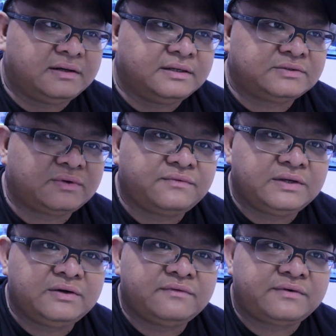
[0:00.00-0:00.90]
There's one
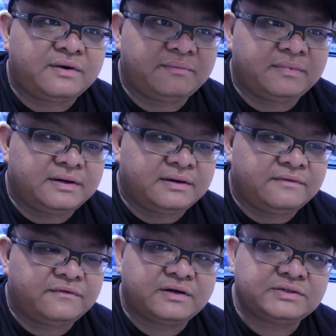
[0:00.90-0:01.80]
video from
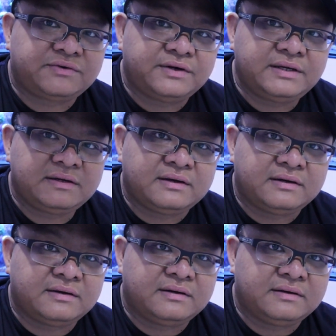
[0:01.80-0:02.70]
Mastertronic,
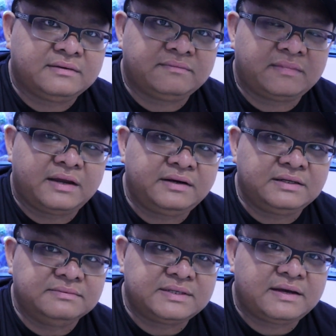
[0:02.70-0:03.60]
Eric
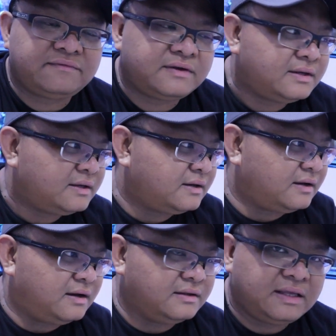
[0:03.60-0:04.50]
himself.
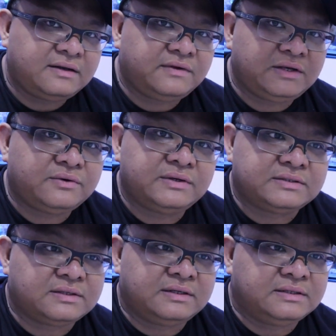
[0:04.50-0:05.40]
That video is